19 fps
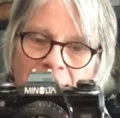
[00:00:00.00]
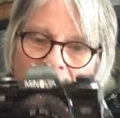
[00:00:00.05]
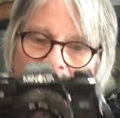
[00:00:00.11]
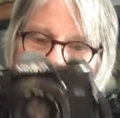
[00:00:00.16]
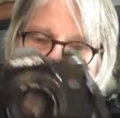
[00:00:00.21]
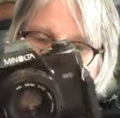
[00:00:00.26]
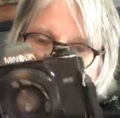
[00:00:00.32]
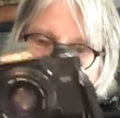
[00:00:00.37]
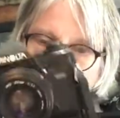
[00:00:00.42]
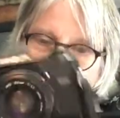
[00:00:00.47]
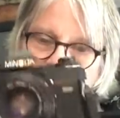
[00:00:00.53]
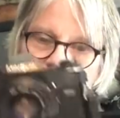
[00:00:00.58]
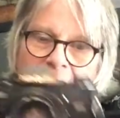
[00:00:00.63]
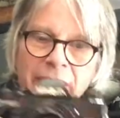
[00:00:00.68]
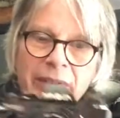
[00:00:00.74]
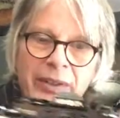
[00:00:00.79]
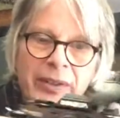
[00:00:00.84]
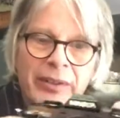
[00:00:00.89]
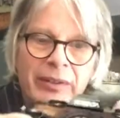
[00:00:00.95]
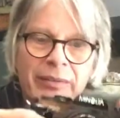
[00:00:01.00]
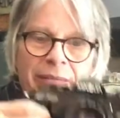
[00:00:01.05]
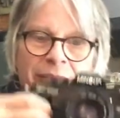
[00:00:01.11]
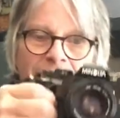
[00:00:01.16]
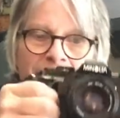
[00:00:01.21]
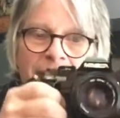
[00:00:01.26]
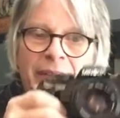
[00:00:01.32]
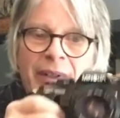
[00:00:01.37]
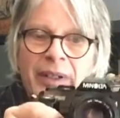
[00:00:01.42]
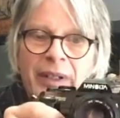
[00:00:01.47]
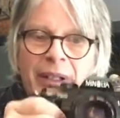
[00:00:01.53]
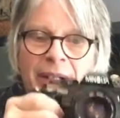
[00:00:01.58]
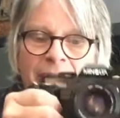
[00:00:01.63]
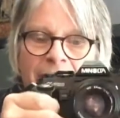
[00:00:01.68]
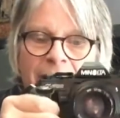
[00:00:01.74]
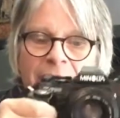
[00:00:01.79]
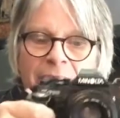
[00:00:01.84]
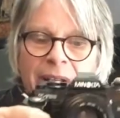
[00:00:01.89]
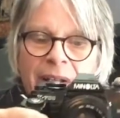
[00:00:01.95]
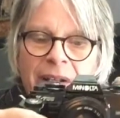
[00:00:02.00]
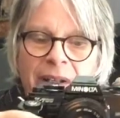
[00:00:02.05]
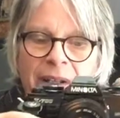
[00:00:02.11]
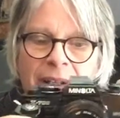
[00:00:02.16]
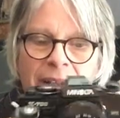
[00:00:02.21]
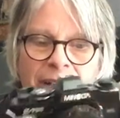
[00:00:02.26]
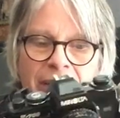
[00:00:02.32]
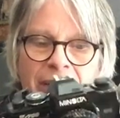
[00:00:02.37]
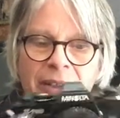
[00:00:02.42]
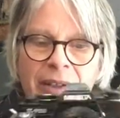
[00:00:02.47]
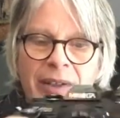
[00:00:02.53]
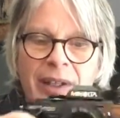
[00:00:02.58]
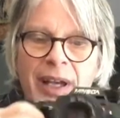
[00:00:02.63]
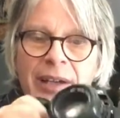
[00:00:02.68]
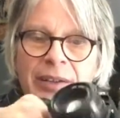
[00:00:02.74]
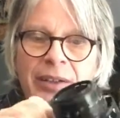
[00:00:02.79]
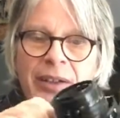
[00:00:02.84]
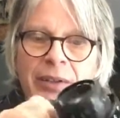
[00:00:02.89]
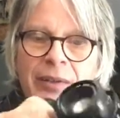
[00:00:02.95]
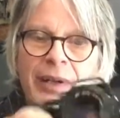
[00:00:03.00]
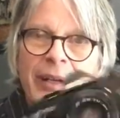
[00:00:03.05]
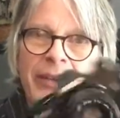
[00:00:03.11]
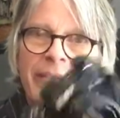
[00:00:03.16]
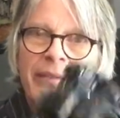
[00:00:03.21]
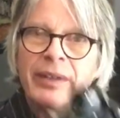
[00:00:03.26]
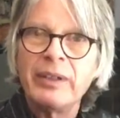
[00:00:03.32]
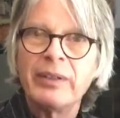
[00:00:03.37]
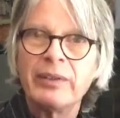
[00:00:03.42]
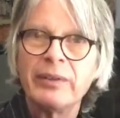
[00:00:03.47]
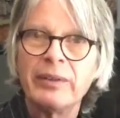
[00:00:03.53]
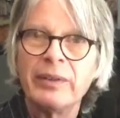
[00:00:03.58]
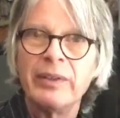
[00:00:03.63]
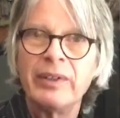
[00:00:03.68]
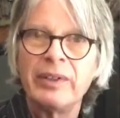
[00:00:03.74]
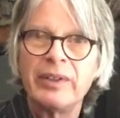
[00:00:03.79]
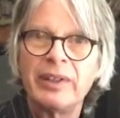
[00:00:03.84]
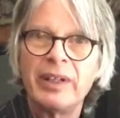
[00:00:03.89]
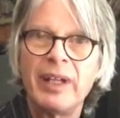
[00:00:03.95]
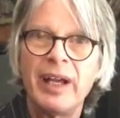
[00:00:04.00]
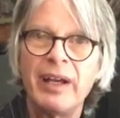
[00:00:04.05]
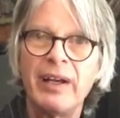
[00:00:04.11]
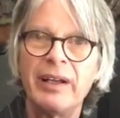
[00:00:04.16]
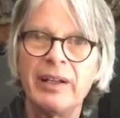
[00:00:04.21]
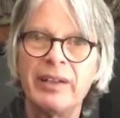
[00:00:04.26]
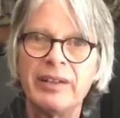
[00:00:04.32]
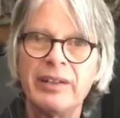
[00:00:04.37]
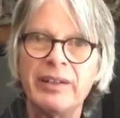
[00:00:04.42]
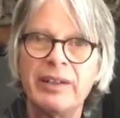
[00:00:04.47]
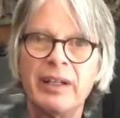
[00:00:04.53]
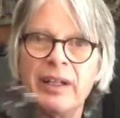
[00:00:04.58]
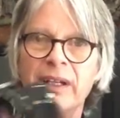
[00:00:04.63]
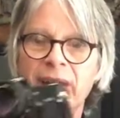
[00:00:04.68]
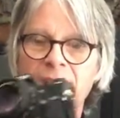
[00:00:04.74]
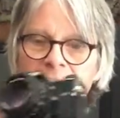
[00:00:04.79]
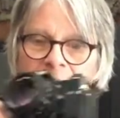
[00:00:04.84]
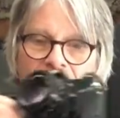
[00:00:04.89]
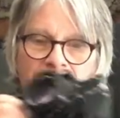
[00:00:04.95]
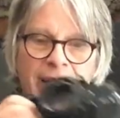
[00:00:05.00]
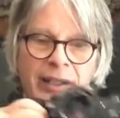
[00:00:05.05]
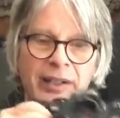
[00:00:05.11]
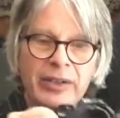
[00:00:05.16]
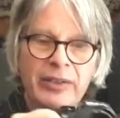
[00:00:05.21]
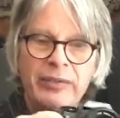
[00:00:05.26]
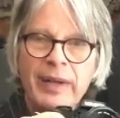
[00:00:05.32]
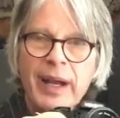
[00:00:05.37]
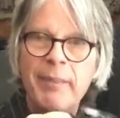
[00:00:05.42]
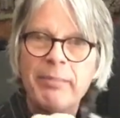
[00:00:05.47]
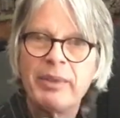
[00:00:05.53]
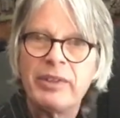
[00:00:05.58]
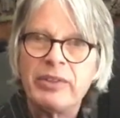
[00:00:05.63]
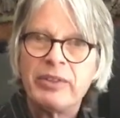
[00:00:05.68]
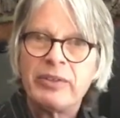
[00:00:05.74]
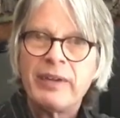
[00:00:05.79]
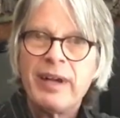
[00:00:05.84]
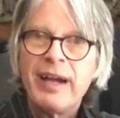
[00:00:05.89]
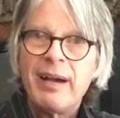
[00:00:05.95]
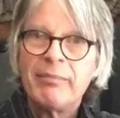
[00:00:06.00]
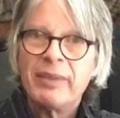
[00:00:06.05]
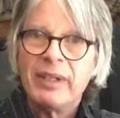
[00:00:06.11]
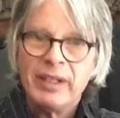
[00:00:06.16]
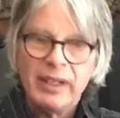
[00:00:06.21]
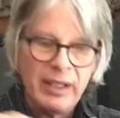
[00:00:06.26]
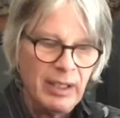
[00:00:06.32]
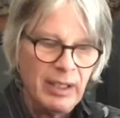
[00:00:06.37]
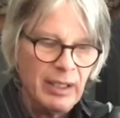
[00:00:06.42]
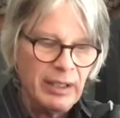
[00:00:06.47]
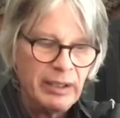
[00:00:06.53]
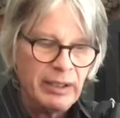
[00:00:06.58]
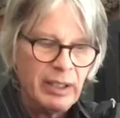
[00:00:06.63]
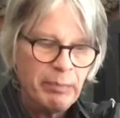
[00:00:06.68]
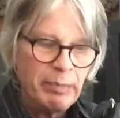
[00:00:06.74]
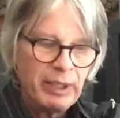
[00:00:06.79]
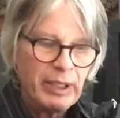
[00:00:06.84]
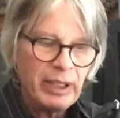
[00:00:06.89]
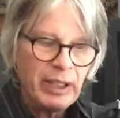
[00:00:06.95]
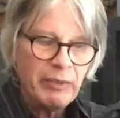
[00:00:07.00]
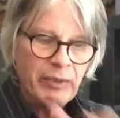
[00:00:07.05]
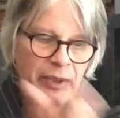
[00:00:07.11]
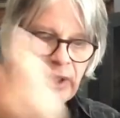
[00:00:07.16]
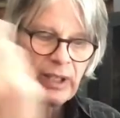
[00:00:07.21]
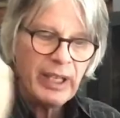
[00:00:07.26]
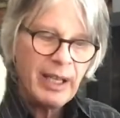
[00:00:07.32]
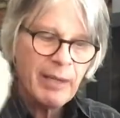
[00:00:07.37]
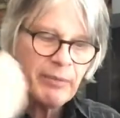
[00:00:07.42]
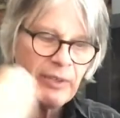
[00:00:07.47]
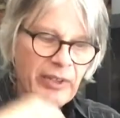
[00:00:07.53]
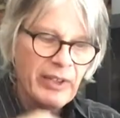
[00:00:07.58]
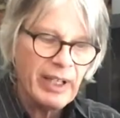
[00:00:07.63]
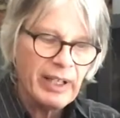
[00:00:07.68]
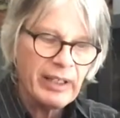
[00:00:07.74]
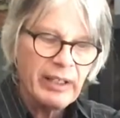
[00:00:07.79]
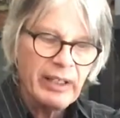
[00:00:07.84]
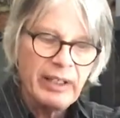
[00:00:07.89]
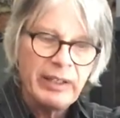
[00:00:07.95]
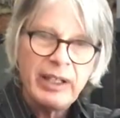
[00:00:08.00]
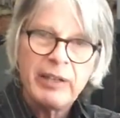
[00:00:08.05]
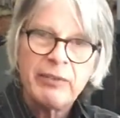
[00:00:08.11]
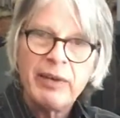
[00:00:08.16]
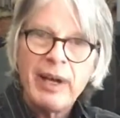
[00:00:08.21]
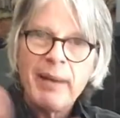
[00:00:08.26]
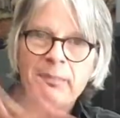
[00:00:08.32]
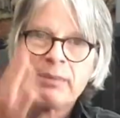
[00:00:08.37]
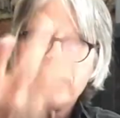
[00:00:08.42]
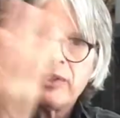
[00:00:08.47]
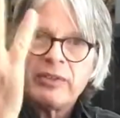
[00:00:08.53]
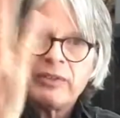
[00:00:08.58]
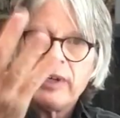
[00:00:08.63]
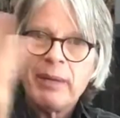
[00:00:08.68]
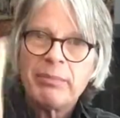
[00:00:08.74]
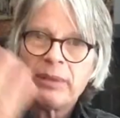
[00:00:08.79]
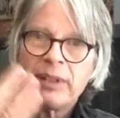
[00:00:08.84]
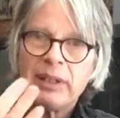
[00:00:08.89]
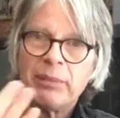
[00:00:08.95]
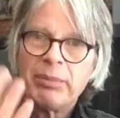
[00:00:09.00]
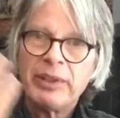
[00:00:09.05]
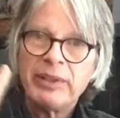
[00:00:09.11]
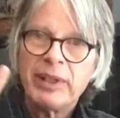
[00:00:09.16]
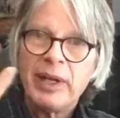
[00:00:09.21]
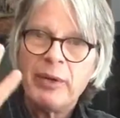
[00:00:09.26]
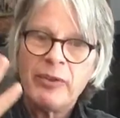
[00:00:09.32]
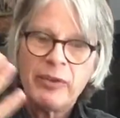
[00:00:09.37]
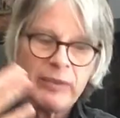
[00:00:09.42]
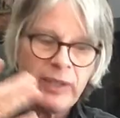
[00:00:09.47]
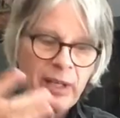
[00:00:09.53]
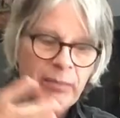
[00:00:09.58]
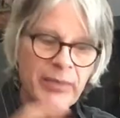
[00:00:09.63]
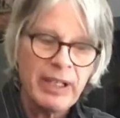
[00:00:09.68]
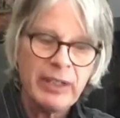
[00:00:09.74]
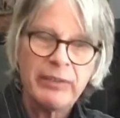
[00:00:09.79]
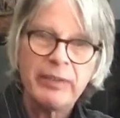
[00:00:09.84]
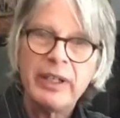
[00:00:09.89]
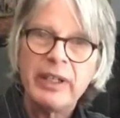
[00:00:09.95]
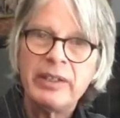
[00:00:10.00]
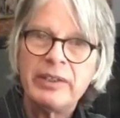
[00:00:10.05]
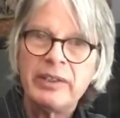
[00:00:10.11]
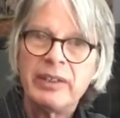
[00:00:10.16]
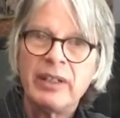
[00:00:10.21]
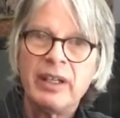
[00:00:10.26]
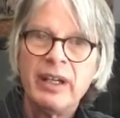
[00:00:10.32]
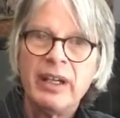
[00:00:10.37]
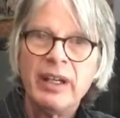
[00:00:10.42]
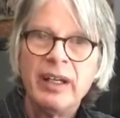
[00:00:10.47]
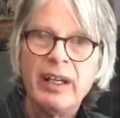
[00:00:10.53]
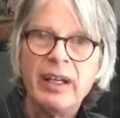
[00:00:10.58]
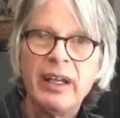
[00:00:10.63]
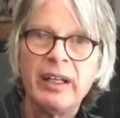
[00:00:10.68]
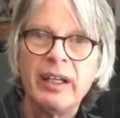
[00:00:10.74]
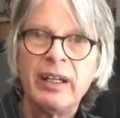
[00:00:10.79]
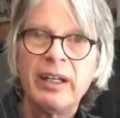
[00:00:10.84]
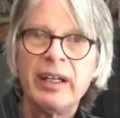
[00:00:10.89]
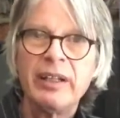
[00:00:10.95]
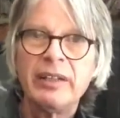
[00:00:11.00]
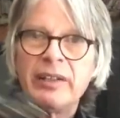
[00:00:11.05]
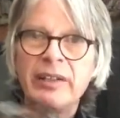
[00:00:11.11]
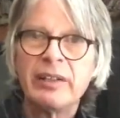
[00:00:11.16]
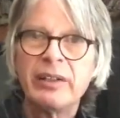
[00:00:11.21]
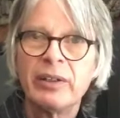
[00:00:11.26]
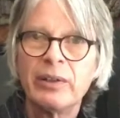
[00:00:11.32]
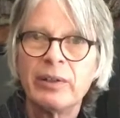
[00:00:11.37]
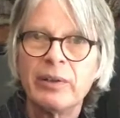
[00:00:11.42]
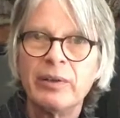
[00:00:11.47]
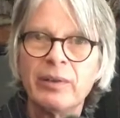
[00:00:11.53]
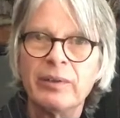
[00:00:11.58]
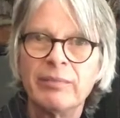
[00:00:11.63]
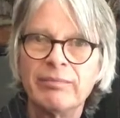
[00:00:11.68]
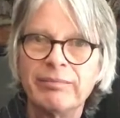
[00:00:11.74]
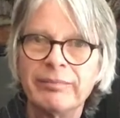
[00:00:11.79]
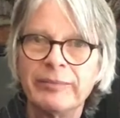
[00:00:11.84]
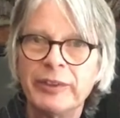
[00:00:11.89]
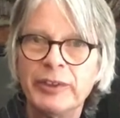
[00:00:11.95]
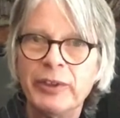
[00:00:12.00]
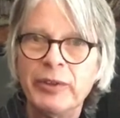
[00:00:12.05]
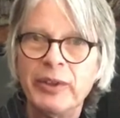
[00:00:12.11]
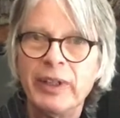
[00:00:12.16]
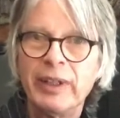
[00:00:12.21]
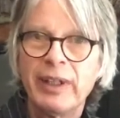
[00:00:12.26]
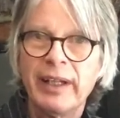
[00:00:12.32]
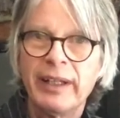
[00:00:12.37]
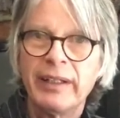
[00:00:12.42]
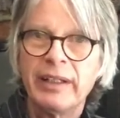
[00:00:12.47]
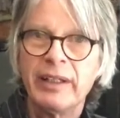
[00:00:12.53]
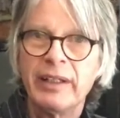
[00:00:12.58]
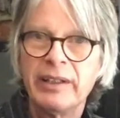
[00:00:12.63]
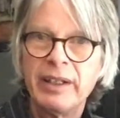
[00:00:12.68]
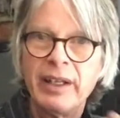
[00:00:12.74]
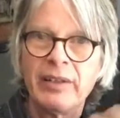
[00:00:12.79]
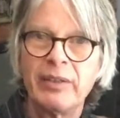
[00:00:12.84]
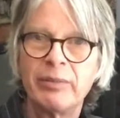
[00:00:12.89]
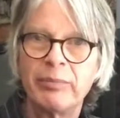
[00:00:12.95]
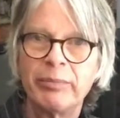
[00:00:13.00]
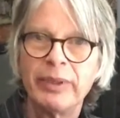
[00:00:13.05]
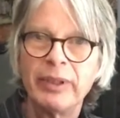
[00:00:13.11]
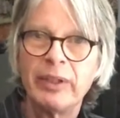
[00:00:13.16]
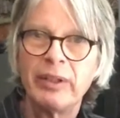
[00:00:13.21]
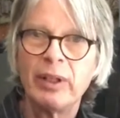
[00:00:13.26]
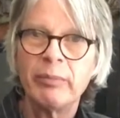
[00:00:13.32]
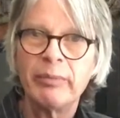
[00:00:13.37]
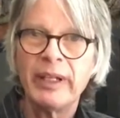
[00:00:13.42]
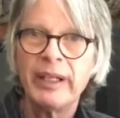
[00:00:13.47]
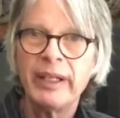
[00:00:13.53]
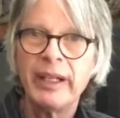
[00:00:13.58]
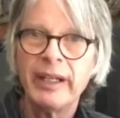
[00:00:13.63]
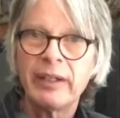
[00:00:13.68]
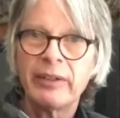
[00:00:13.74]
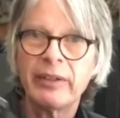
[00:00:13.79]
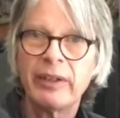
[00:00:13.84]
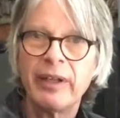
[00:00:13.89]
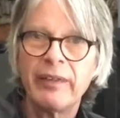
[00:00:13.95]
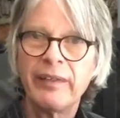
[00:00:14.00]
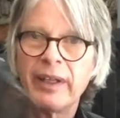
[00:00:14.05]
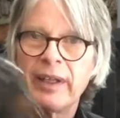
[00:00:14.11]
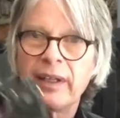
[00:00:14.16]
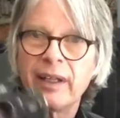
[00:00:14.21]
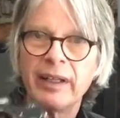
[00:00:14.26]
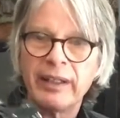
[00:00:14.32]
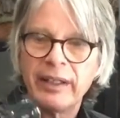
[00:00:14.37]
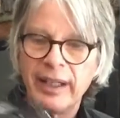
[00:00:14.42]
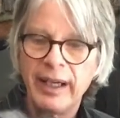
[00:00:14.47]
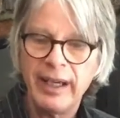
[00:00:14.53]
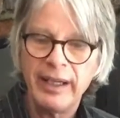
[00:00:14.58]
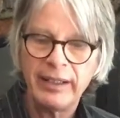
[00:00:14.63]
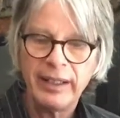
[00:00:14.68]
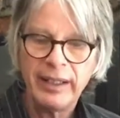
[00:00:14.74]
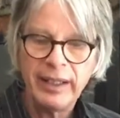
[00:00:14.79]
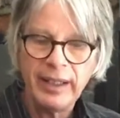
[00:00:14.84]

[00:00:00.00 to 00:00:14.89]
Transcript: It just has a great feel. You can just carry this thing. I just wrap the strap. Typically with cameras like this, I wrap the strap a couple of times around my wrist, and then I just go shooting like this. I don't put it on my neck or anything like that.